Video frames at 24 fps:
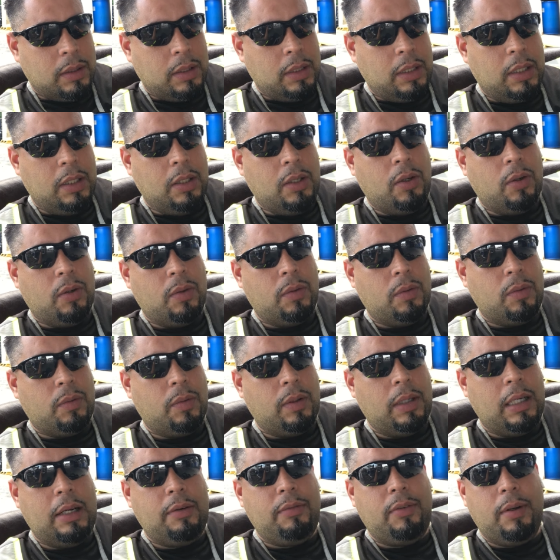you know,
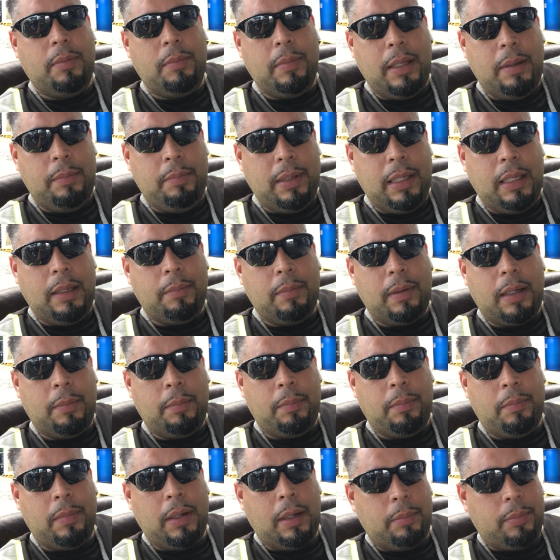whatever it may be, and
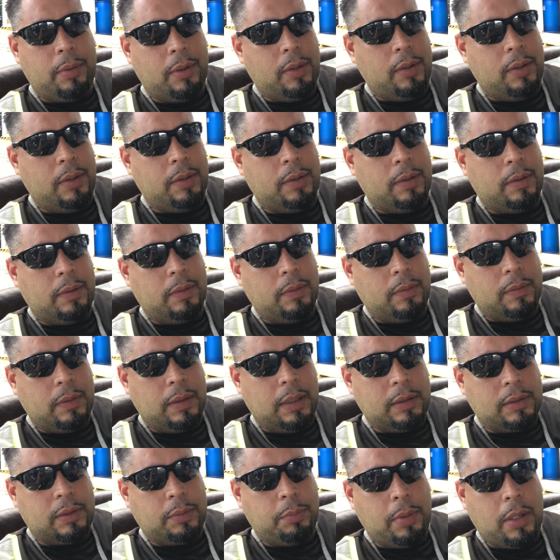my brother,
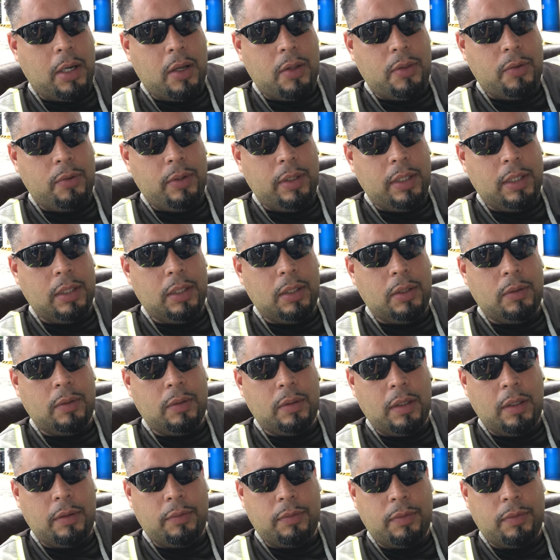that's bothering you,